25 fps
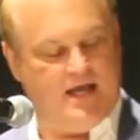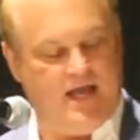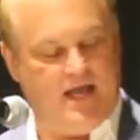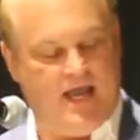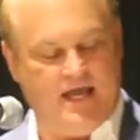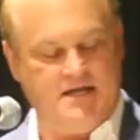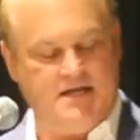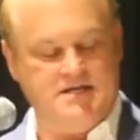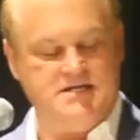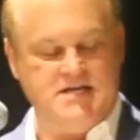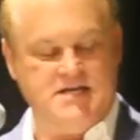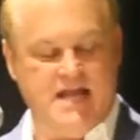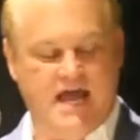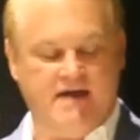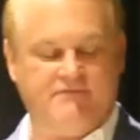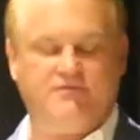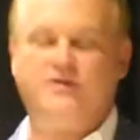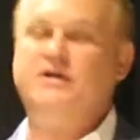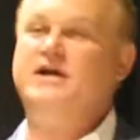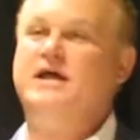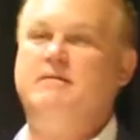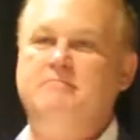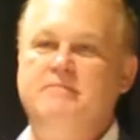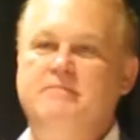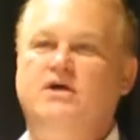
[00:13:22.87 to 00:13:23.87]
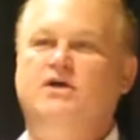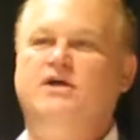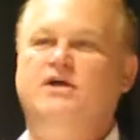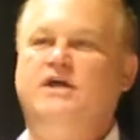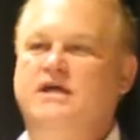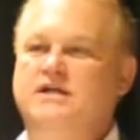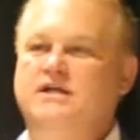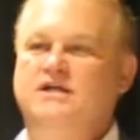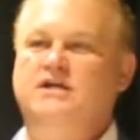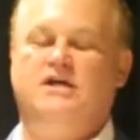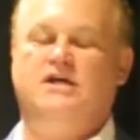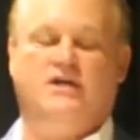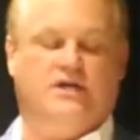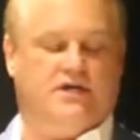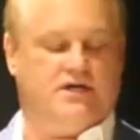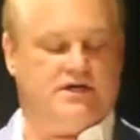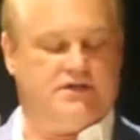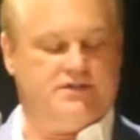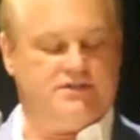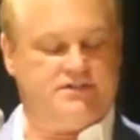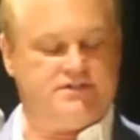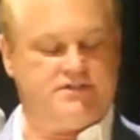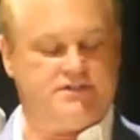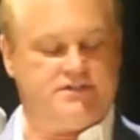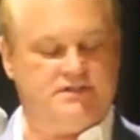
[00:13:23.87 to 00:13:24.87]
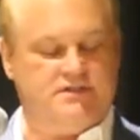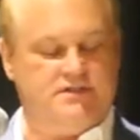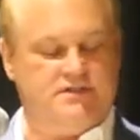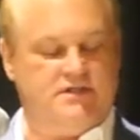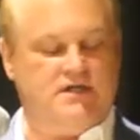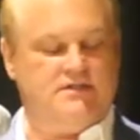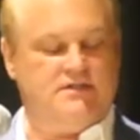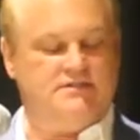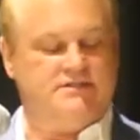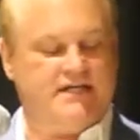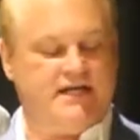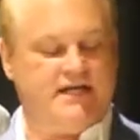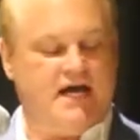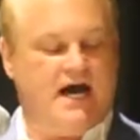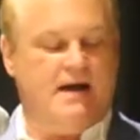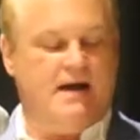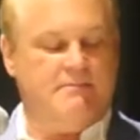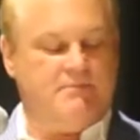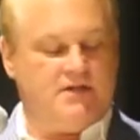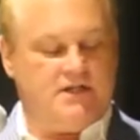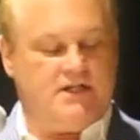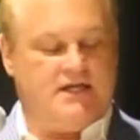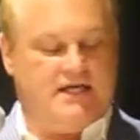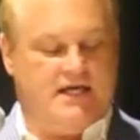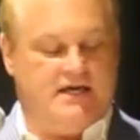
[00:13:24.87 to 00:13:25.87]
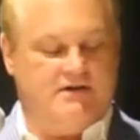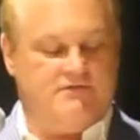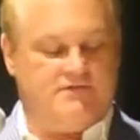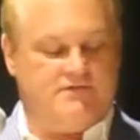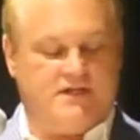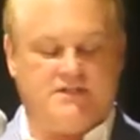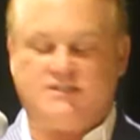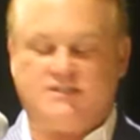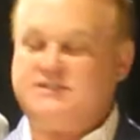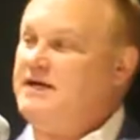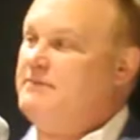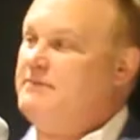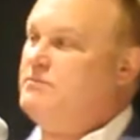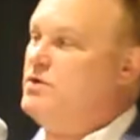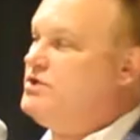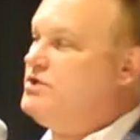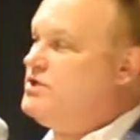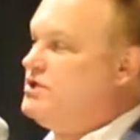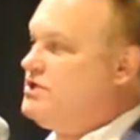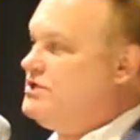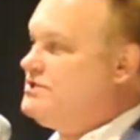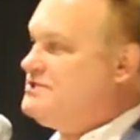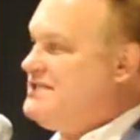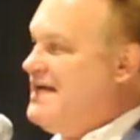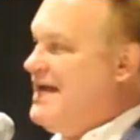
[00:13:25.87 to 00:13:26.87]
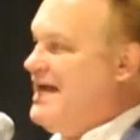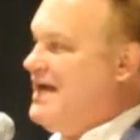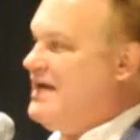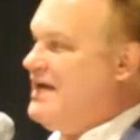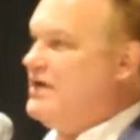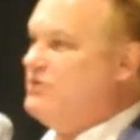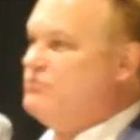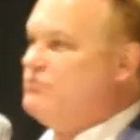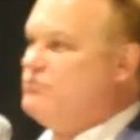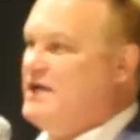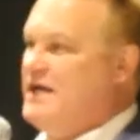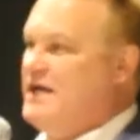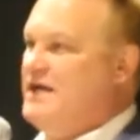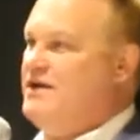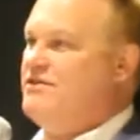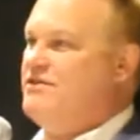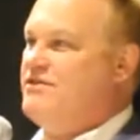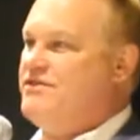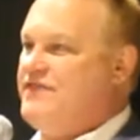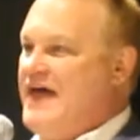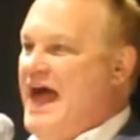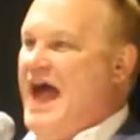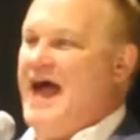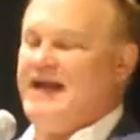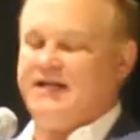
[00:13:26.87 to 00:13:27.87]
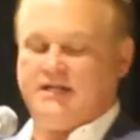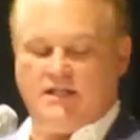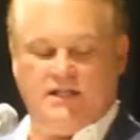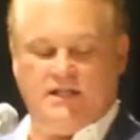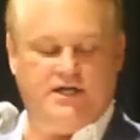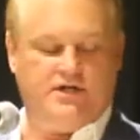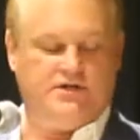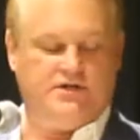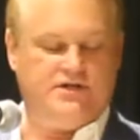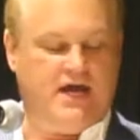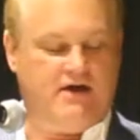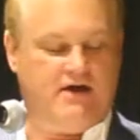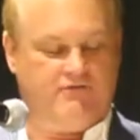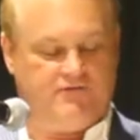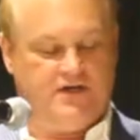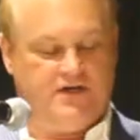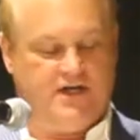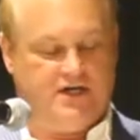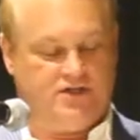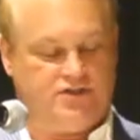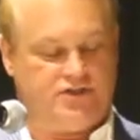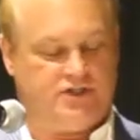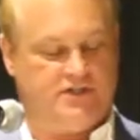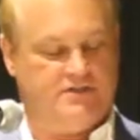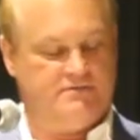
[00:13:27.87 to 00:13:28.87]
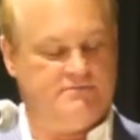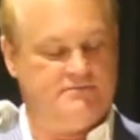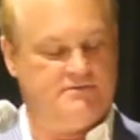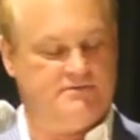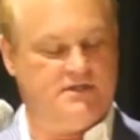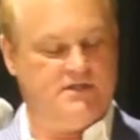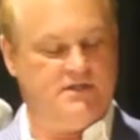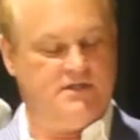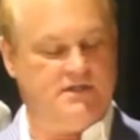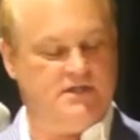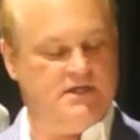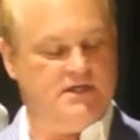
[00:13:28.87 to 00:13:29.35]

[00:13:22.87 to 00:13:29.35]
and never in a million years did I believe that someone could take and read that clear definition